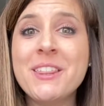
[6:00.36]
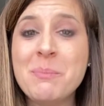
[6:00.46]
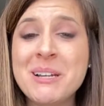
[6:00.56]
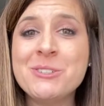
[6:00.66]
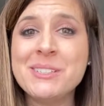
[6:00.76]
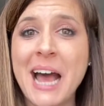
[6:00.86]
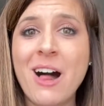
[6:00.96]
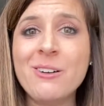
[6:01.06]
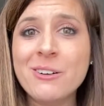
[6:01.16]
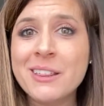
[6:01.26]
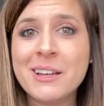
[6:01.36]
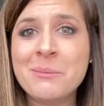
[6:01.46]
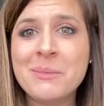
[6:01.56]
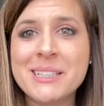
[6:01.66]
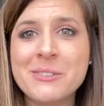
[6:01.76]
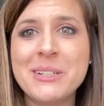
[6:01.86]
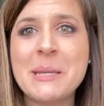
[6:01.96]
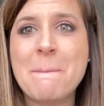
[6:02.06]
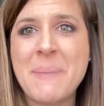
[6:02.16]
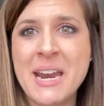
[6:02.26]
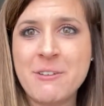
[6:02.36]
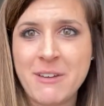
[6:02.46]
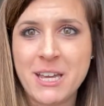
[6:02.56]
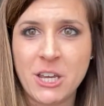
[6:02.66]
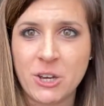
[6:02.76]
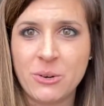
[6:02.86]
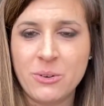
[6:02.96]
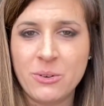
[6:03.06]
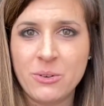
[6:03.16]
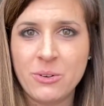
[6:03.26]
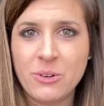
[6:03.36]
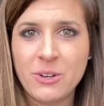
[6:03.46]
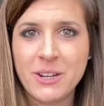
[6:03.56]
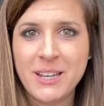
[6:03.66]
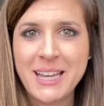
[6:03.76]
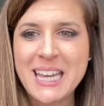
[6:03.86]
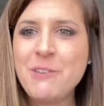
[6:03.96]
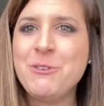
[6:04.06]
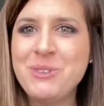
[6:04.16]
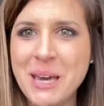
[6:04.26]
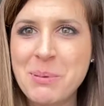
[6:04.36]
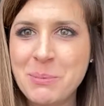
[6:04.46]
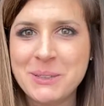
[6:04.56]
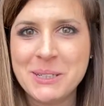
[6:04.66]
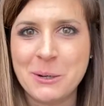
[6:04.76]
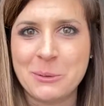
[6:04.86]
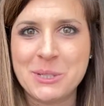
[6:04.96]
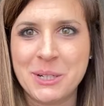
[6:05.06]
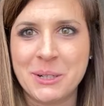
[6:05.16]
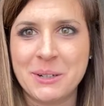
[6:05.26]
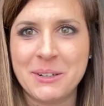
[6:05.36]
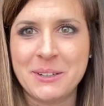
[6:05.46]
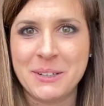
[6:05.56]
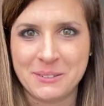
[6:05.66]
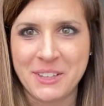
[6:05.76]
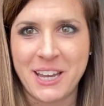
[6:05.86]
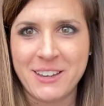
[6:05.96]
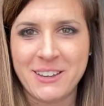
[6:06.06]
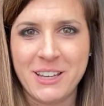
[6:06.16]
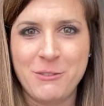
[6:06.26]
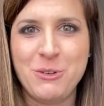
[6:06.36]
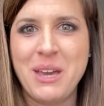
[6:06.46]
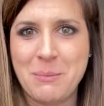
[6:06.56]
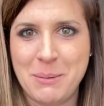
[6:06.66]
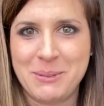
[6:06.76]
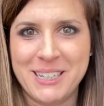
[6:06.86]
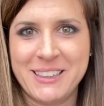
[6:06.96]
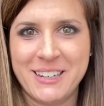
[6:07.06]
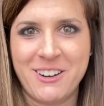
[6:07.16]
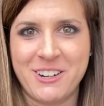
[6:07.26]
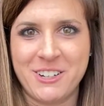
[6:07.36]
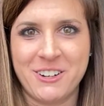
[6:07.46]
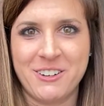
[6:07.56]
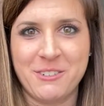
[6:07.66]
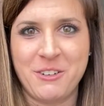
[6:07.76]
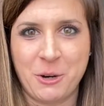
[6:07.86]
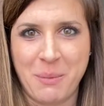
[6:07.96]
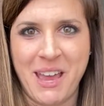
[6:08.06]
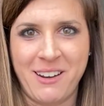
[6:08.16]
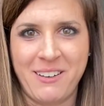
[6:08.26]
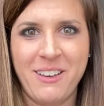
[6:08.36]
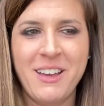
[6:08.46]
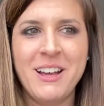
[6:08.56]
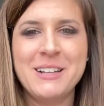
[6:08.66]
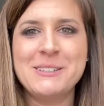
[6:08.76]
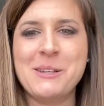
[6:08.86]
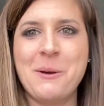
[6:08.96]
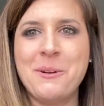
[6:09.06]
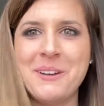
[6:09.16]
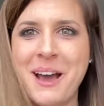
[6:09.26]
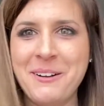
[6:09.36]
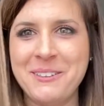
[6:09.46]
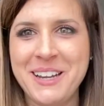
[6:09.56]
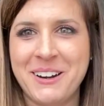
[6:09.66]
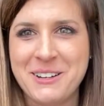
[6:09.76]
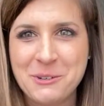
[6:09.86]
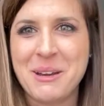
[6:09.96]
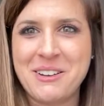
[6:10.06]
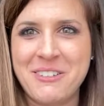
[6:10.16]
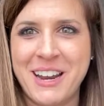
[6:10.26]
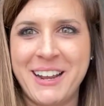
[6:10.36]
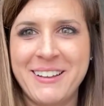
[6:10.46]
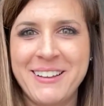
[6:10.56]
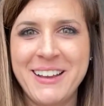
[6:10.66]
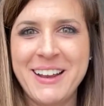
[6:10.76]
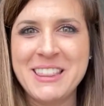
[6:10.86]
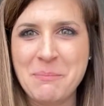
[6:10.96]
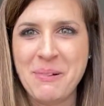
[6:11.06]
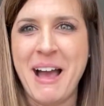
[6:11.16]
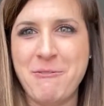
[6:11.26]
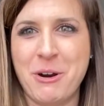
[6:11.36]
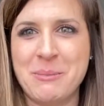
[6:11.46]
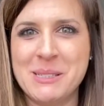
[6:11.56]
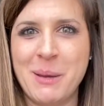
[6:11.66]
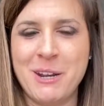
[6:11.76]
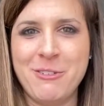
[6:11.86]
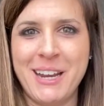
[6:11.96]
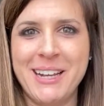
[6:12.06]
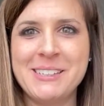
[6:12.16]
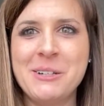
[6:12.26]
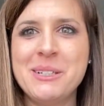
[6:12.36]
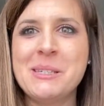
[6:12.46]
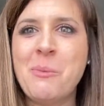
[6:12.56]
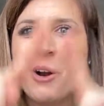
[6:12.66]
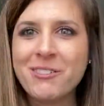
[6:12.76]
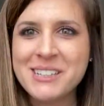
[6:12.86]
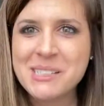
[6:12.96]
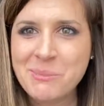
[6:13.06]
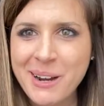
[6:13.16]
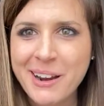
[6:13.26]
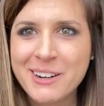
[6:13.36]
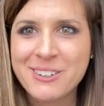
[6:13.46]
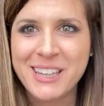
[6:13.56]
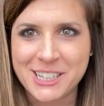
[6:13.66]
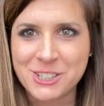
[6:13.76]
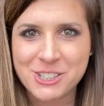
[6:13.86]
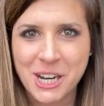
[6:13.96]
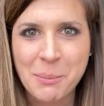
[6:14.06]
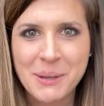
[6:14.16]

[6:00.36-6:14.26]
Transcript: the Pinterest algorithm is going to benefit you if you get people to go to your link, if you get people to click on your pin. So not only are you benefiting, the platform is benefiting. So it's more of a symbiotic relationship,